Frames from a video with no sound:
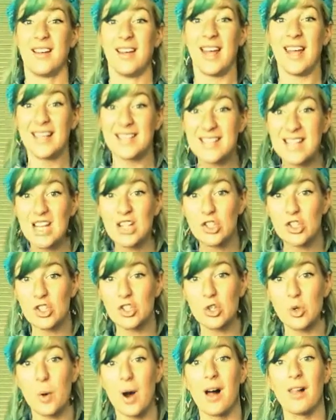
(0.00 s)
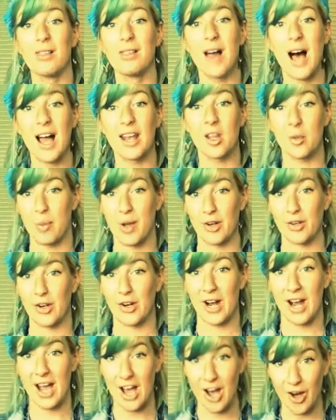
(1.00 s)
it teaches you a lot about your
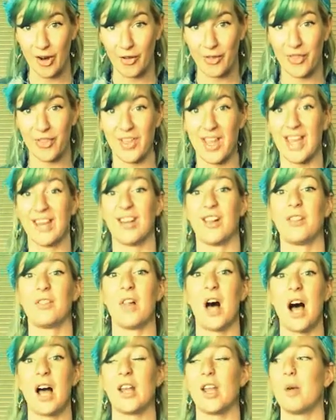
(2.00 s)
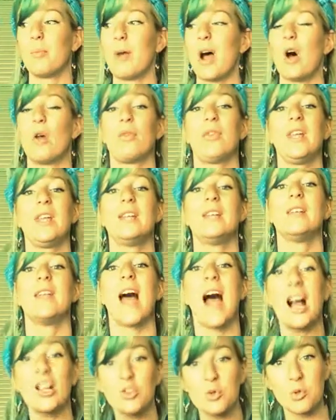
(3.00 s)
health and a lot about the
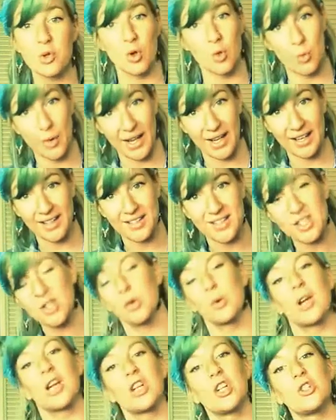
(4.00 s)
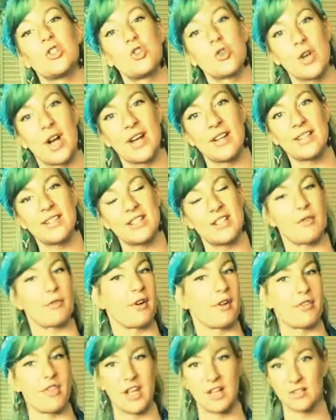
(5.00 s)
natural ways you can address
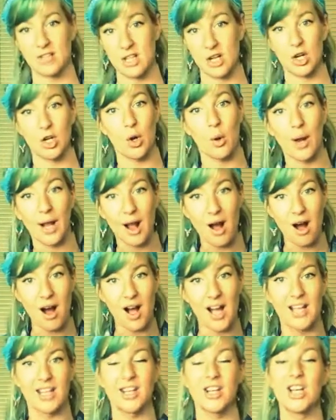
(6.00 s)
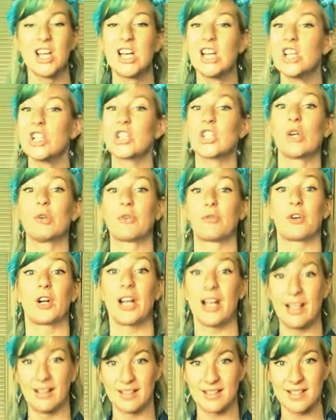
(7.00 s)
different things that are going on. So for
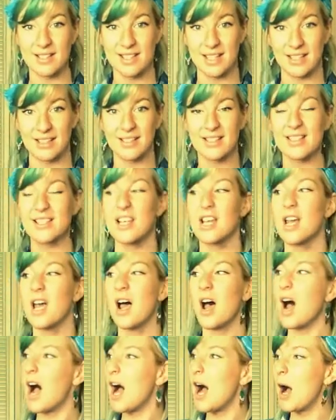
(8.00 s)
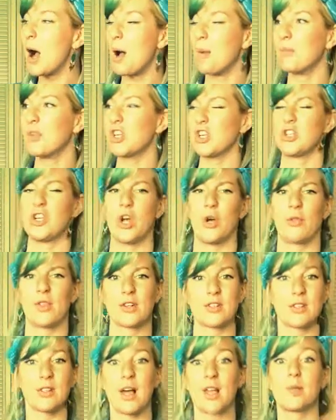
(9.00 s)
instance,
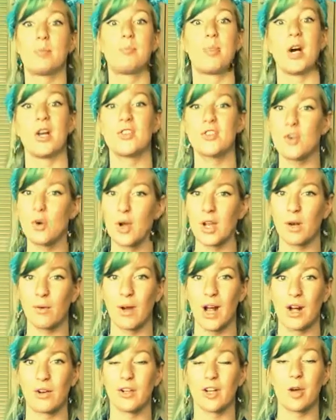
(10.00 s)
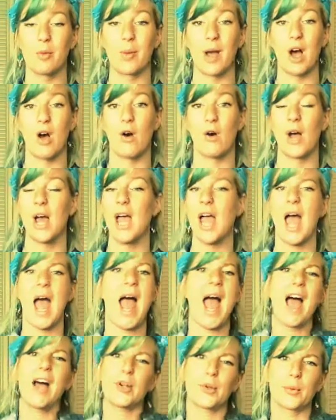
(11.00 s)
There's a lot of buzz going around about
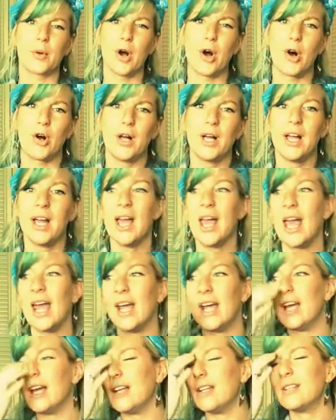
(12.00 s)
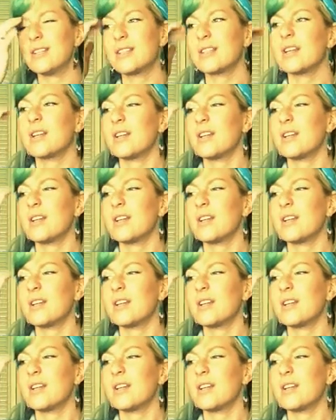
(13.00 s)
Adderall. And,